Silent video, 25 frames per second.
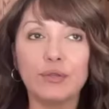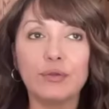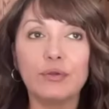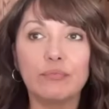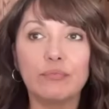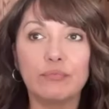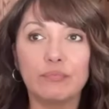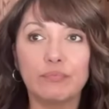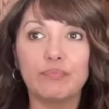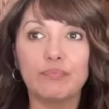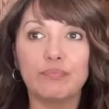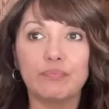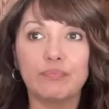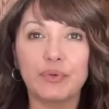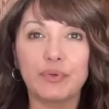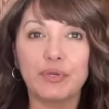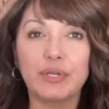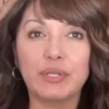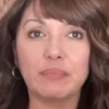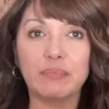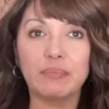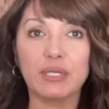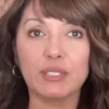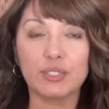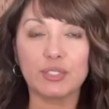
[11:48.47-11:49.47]
you're
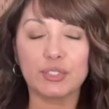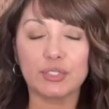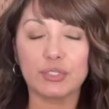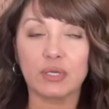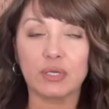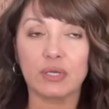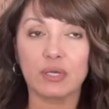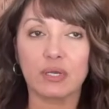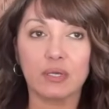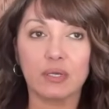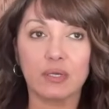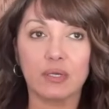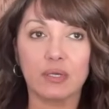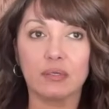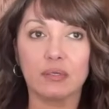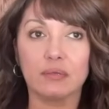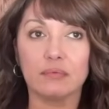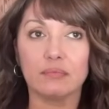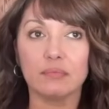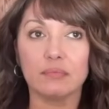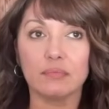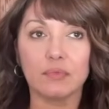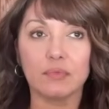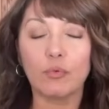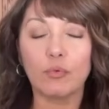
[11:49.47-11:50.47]
pretty much uh,
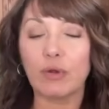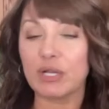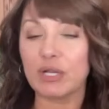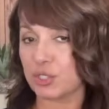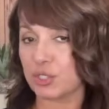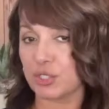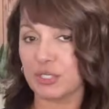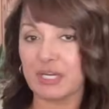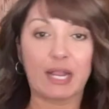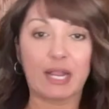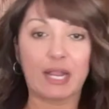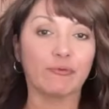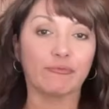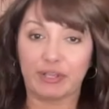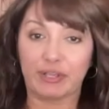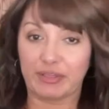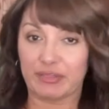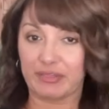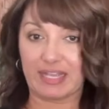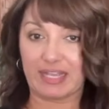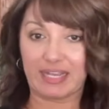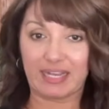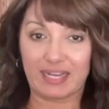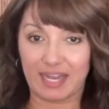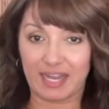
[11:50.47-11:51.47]
question
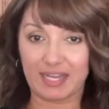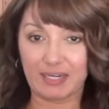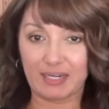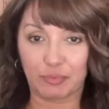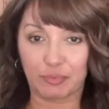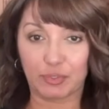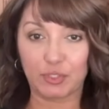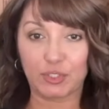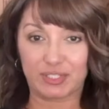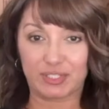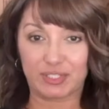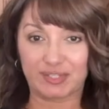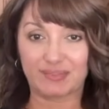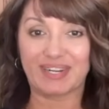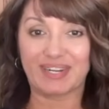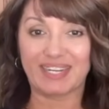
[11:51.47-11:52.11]
everything kind of person,